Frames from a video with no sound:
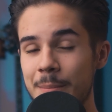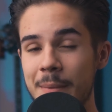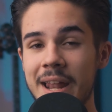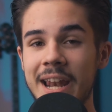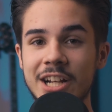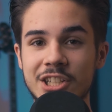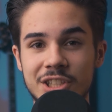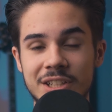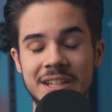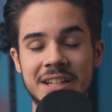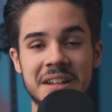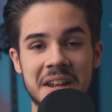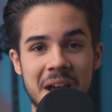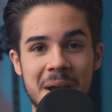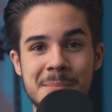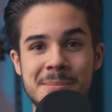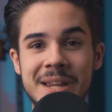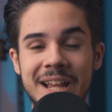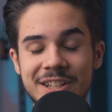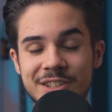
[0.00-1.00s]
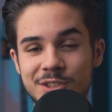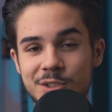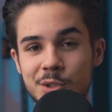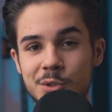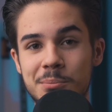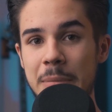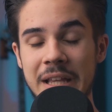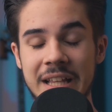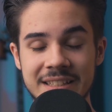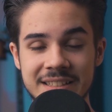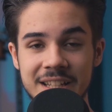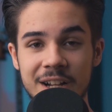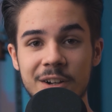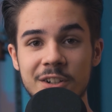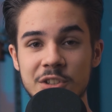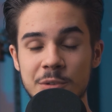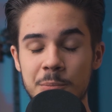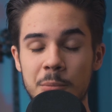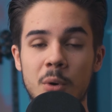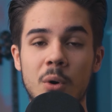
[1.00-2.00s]
I might actually need to update soon because there
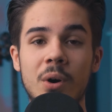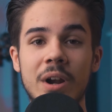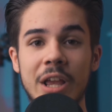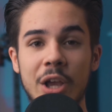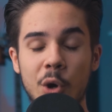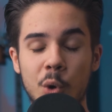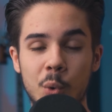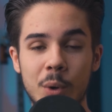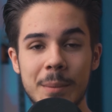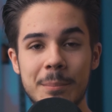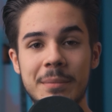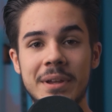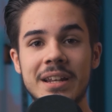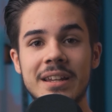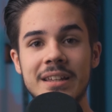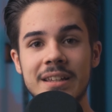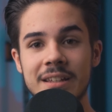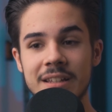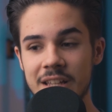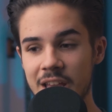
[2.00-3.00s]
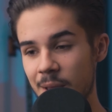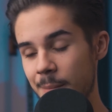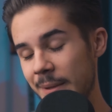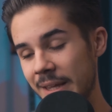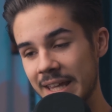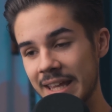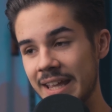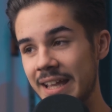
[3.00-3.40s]
is more equipment coming